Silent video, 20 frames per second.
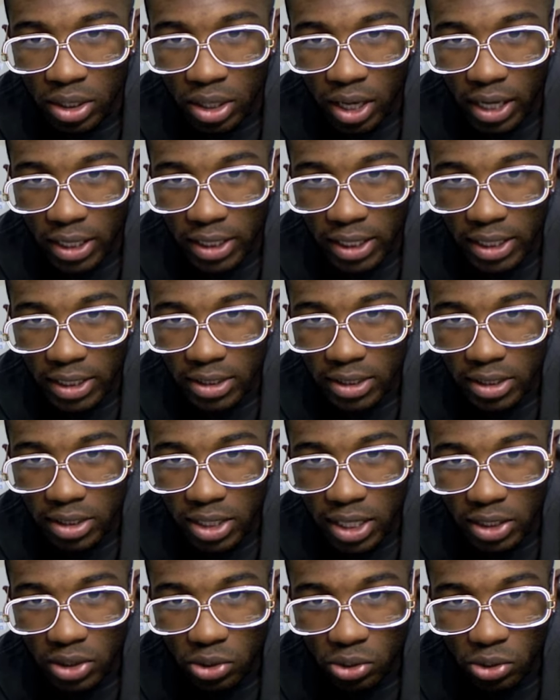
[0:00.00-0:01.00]
I guess, the
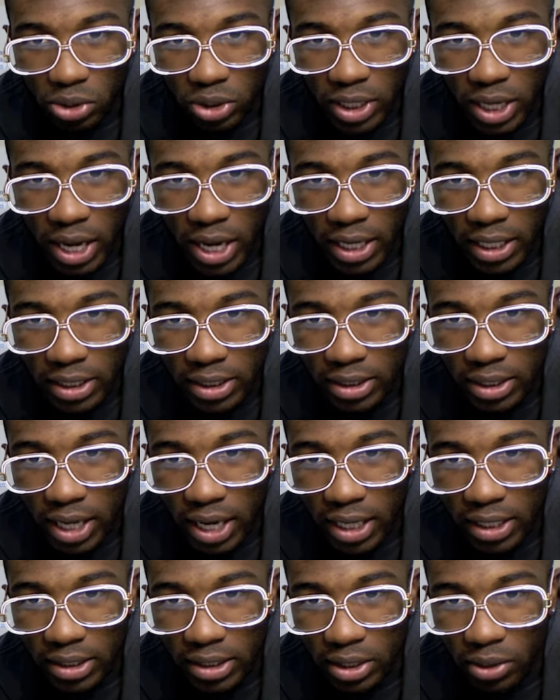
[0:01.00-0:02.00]
central tenet
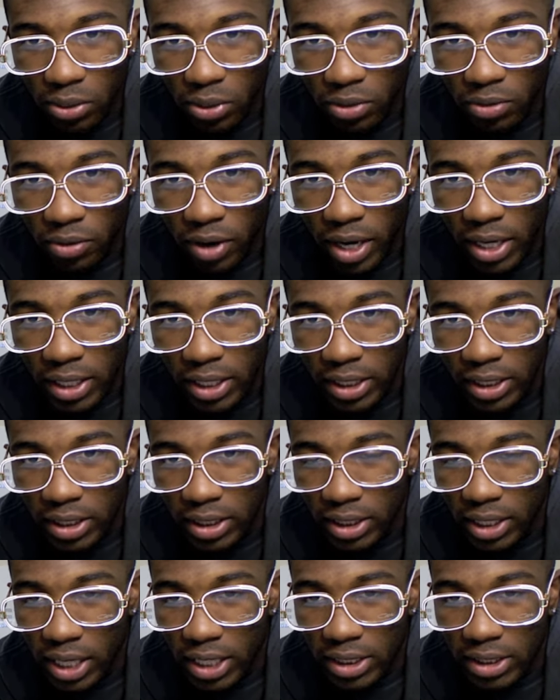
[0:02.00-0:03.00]
that they were fighting
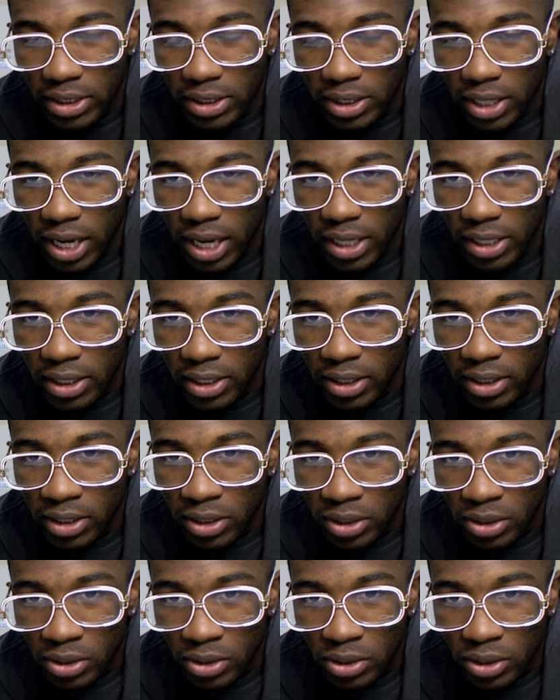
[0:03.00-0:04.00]
against. That
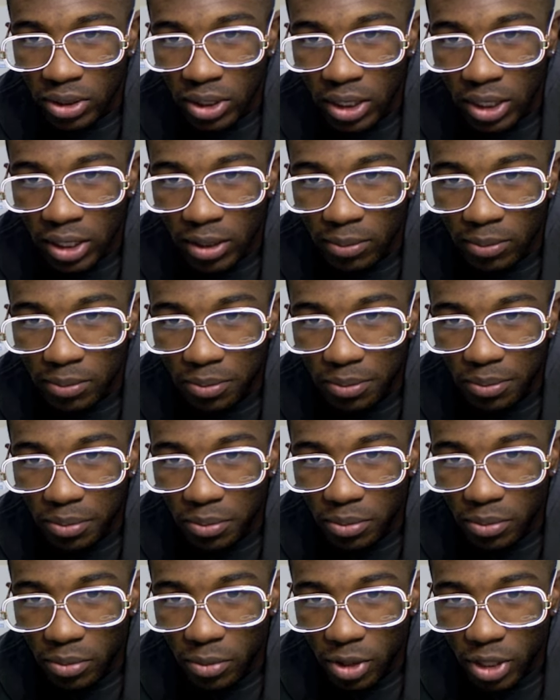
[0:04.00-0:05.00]

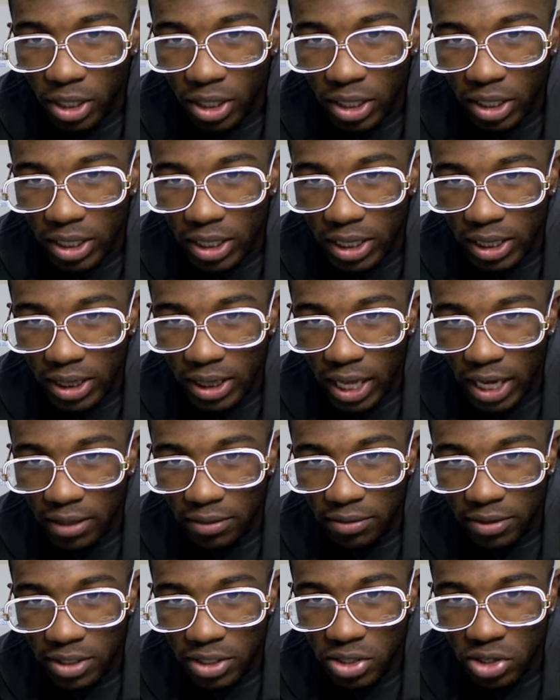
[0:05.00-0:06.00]
um,
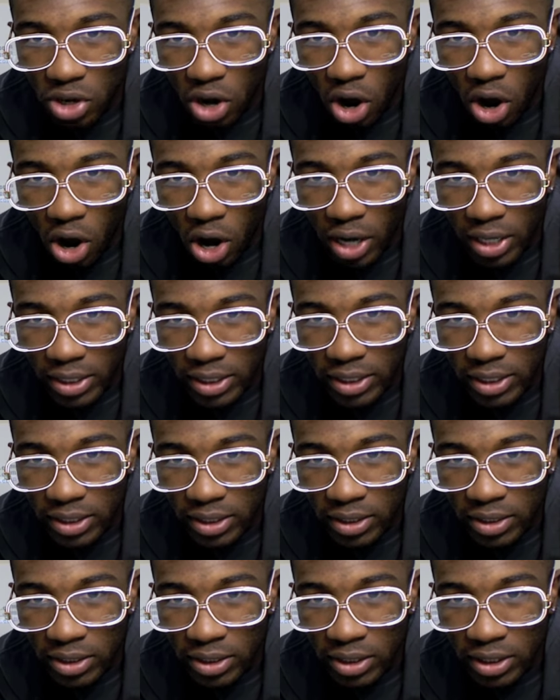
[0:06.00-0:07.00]
life is not
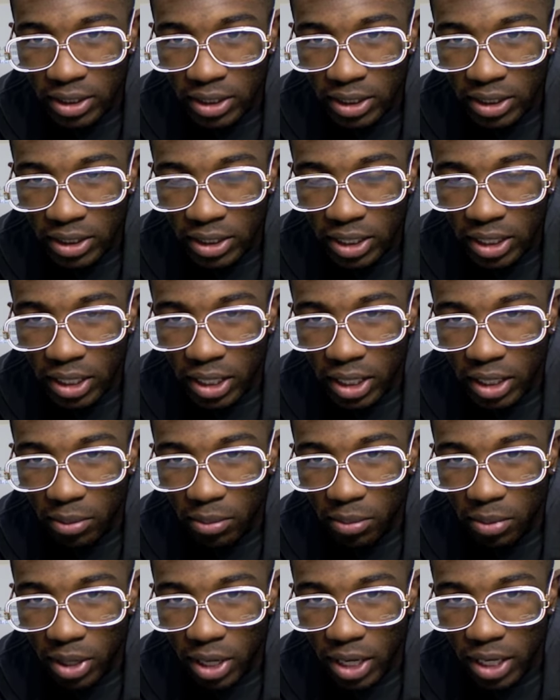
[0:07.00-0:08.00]

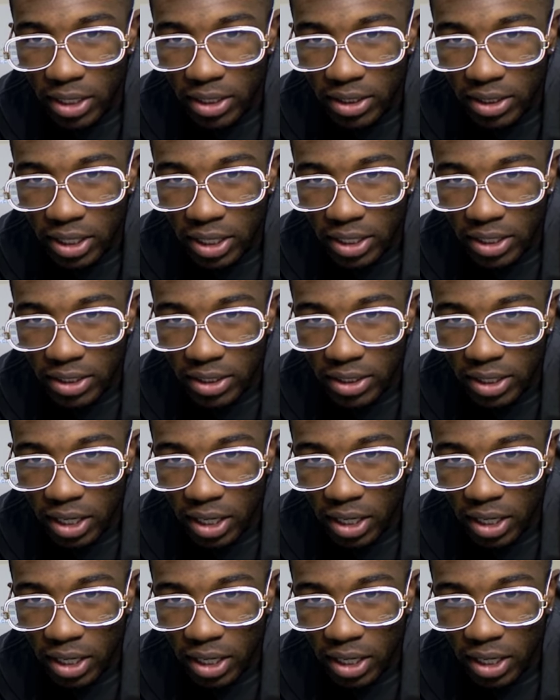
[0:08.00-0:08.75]
um, as as uh,